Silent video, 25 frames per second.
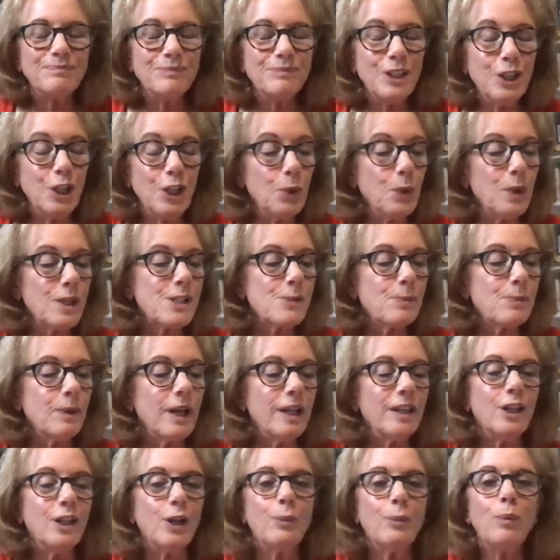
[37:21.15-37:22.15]
you
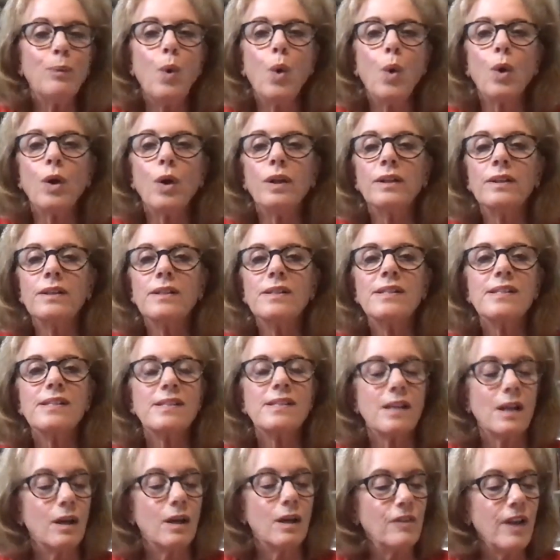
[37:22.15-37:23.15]
explain the importance
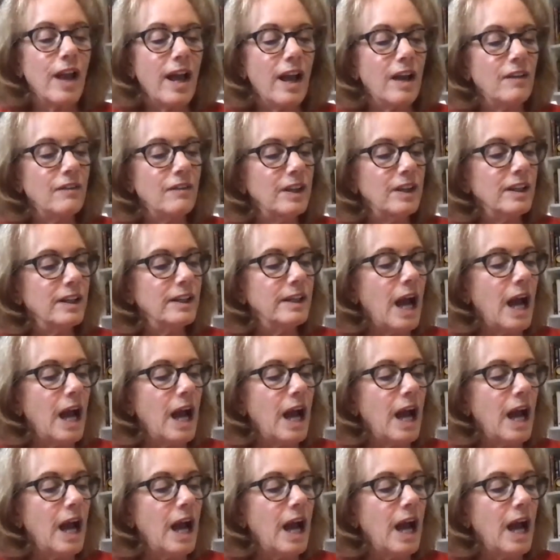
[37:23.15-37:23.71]
of having